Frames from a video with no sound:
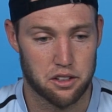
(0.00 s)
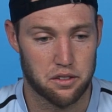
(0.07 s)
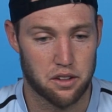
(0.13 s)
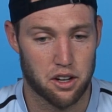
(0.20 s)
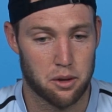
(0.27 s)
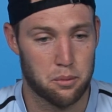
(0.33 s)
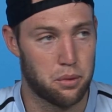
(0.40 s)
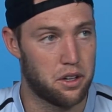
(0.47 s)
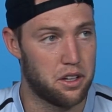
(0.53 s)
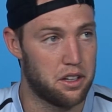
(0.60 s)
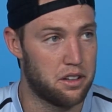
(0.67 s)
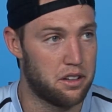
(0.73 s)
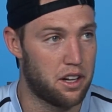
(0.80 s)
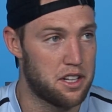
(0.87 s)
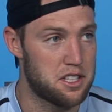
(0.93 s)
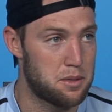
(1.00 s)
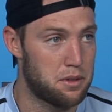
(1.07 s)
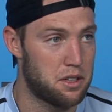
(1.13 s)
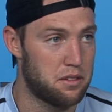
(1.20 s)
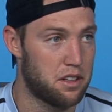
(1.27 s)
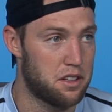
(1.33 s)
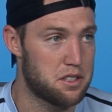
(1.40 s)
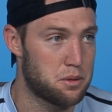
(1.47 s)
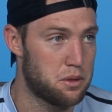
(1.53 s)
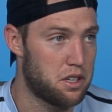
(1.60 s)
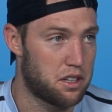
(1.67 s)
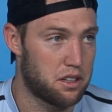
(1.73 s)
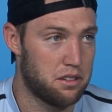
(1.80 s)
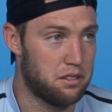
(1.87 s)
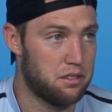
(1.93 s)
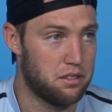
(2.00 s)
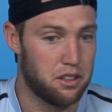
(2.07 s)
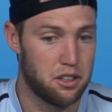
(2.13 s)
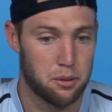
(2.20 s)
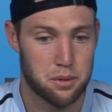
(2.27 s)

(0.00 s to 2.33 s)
have gone and played an ATP event this week and,